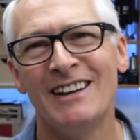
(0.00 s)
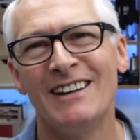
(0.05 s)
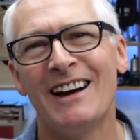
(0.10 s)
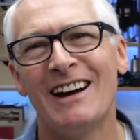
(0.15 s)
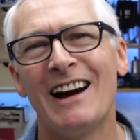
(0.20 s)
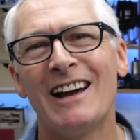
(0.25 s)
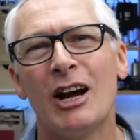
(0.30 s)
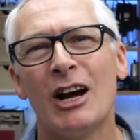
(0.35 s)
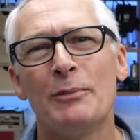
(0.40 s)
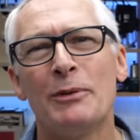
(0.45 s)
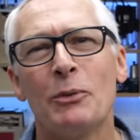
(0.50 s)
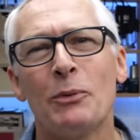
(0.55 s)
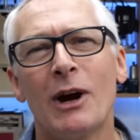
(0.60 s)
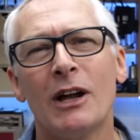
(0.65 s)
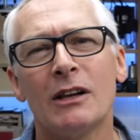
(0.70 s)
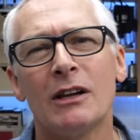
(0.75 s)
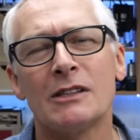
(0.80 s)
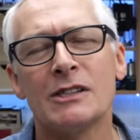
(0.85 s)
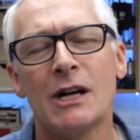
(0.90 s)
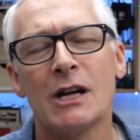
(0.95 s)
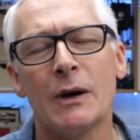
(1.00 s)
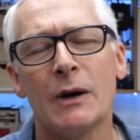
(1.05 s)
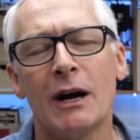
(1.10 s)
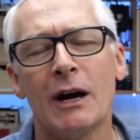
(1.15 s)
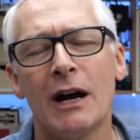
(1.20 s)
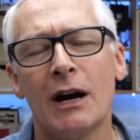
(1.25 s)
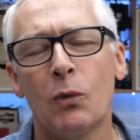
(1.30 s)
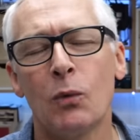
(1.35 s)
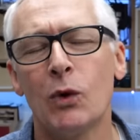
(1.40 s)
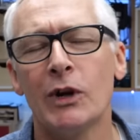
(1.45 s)
I hope you're well. So
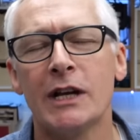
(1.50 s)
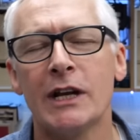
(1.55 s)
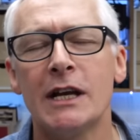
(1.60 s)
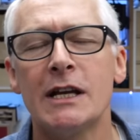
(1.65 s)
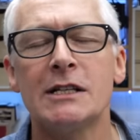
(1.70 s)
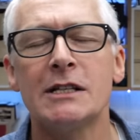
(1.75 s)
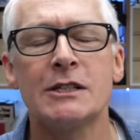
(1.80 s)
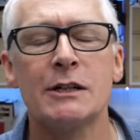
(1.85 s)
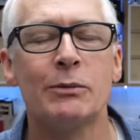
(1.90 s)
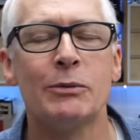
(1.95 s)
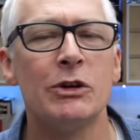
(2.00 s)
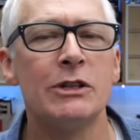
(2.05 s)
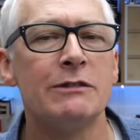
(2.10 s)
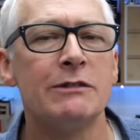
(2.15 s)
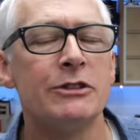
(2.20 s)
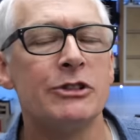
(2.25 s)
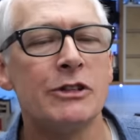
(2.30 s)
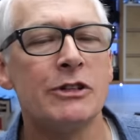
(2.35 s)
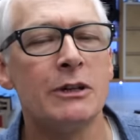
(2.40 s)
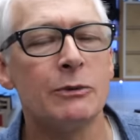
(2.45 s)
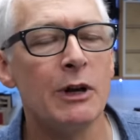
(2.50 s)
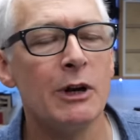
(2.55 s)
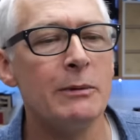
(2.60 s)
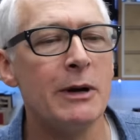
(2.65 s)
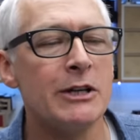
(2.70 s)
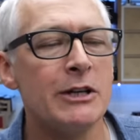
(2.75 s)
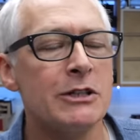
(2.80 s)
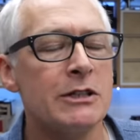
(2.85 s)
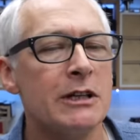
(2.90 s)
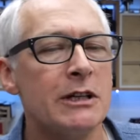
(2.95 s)
uh, what is the point of a joint? Well, I
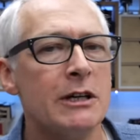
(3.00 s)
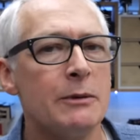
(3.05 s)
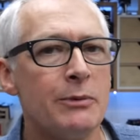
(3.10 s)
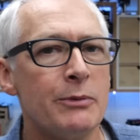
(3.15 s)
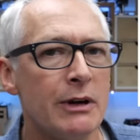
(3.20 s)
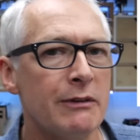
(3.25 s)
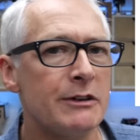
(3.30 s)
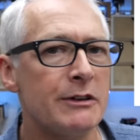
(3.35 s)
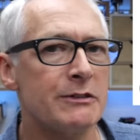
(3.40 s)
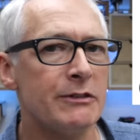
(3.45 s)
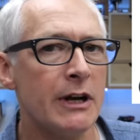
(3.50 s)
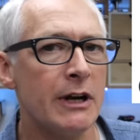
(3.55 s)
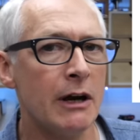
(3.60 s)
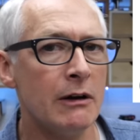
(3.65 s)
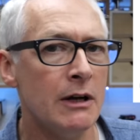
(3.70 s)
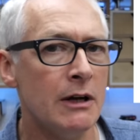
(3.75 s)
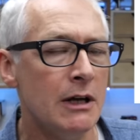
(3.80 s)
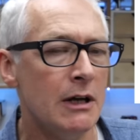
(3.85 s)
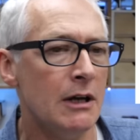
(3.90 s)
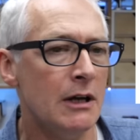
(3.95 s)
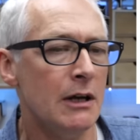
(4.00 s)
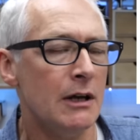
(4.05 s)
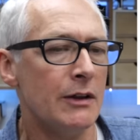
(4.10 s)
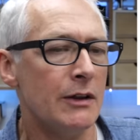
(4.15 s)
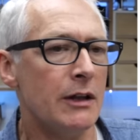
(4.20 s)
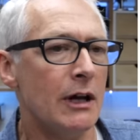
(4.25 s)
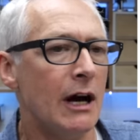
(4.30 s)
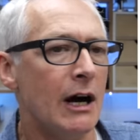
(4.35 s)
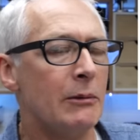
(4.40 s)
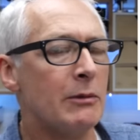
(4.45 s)
mentioned in a previous video
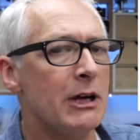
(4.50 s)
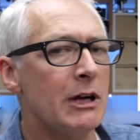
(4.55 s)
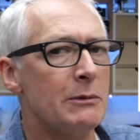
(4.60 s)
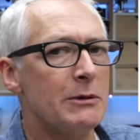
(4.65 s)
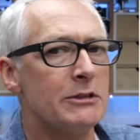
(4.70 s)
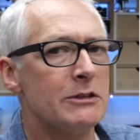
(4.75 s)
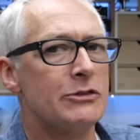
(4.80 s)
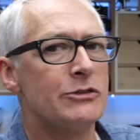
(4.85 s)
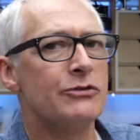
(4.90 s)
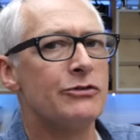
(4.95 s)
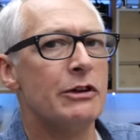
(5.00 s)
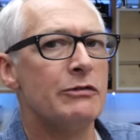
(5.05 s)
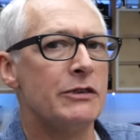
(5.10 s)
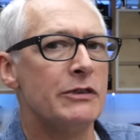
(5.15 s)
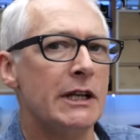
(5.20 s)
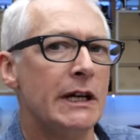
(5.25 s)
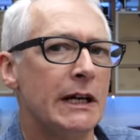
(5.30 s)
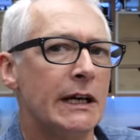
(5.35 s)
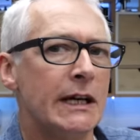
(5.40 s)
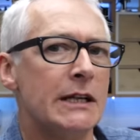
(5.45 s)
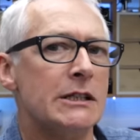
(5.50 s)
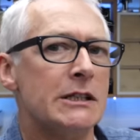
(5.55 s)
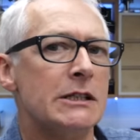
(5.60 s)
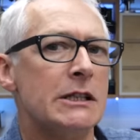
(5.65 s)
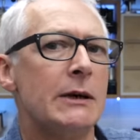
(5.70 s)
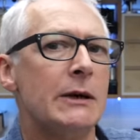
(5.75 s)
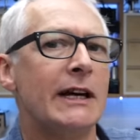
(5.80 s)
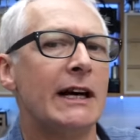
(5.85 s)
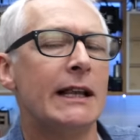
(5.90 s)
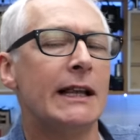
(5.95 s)
that I'm going to be drifting into
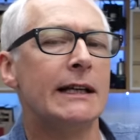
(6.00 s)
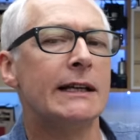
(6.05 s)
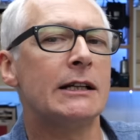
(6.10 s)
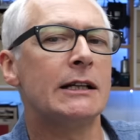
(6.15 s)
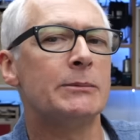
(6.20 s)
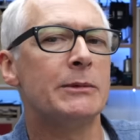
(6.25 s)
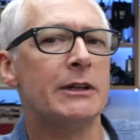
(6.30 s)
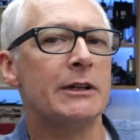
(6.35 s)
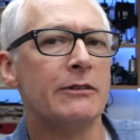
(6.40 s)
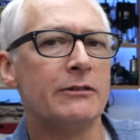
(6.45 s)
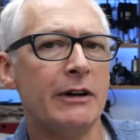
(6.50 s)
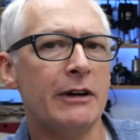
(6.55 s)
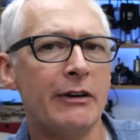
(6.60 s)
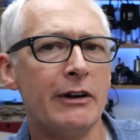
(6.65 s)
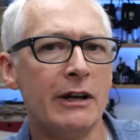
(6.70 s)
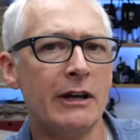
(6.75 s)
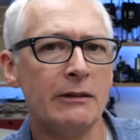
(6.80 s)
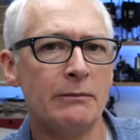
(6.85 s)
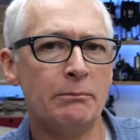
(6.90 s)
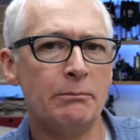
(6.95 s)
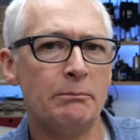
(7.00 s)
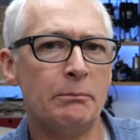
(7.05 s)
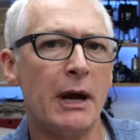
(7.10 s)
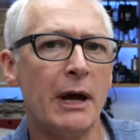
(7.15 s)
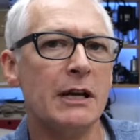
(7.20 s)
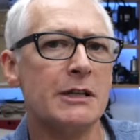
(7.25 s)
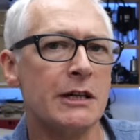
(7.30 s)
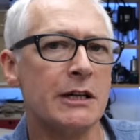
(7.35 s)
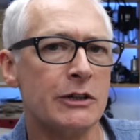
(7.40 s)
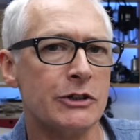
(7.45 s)
doing a little bit of very
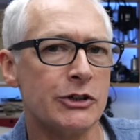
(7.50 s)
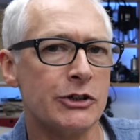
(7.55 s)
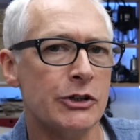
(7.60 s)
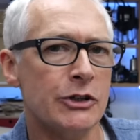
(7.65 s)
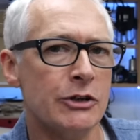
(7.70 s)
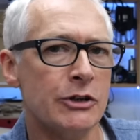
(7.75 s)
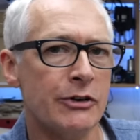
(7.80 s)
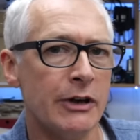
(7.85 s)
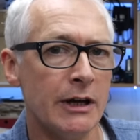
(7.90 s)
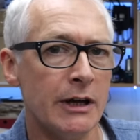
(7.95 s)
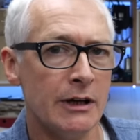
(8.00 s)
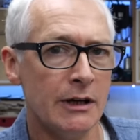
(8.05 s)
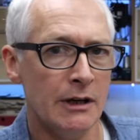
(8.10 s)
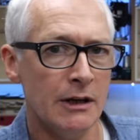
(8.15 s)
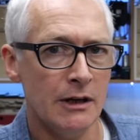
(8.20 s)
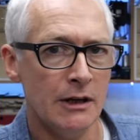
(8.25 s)
basic joinery